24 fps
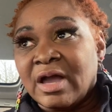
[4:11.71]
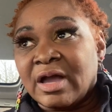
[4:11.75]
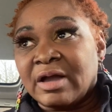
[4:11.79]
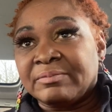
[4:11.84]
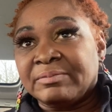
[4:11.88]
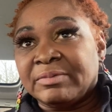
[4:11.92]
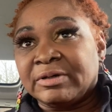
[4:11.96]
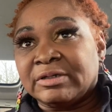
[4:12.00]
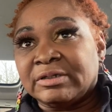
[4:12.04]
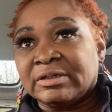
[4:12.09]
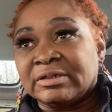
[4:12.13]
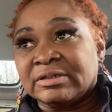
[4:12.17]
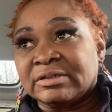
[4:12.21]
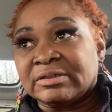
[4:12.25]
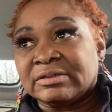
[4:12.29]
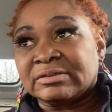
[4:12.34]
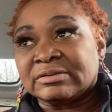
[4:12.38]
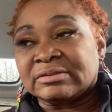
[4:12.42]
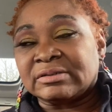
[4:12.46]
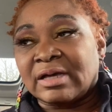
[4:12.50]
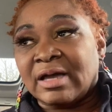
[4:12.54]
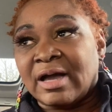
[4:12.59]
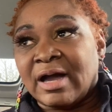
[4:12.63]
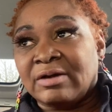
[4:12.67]

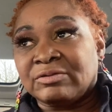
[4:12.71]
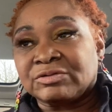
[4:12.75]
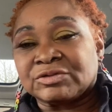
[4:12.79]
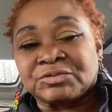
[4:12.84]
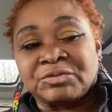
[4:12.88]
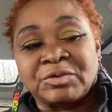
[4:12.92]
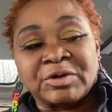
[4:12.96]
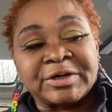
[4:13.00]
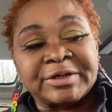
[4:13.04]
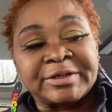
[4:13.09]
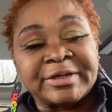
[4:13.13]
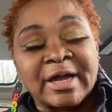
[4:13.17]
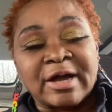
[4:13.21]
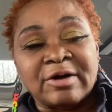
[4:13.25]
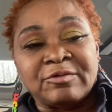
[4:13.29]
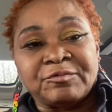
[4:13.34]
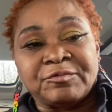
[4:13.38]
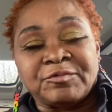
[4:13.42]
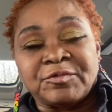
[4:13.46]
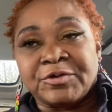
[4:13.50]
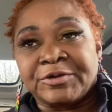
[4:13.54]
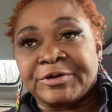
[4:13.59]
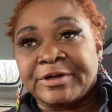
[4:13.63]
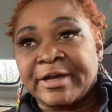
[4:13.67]
because I was working out
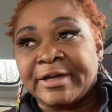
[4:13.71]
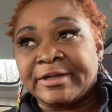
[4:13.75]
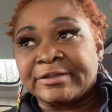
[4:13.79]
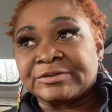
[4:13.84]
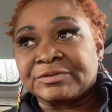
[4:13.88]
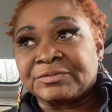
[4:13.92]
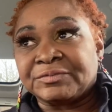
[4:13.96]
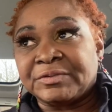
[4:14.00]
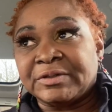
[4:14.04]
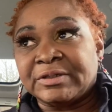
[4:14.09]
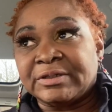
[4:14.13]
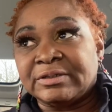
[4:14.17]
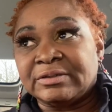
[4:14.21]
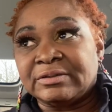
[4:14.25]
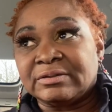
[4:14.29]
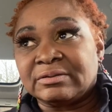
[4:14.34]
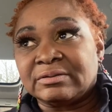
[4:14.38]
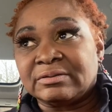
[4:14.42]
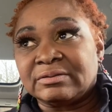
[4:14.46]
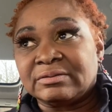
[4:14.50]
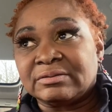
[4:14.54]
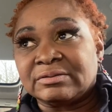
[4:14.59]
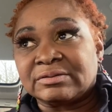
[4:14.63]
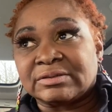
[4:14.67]
4 days a week,
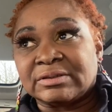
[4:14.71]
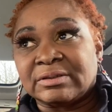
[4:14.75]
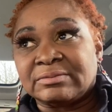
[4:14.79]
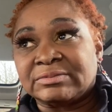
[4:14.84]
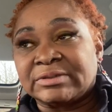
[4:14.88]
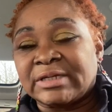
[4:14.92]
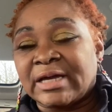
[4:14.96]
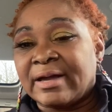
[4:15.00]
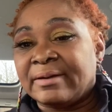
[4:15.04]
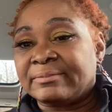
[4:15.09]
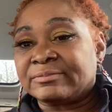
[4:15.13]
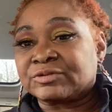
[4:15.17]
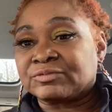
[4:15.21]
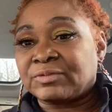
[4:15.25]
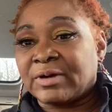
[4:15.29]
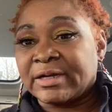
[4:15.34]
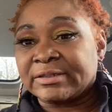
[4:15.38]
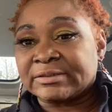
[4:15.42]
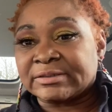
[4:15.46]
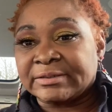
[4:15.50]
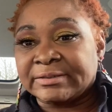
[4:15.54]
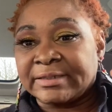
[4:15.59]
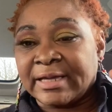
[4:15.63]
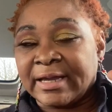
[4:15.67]
sometimes
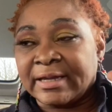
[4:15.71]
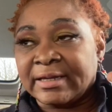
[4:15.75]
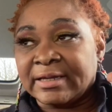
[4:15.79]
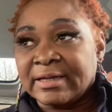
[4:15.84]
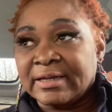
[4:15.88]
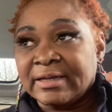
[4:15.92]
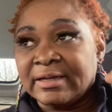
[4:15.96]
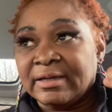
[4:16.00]
twice a day.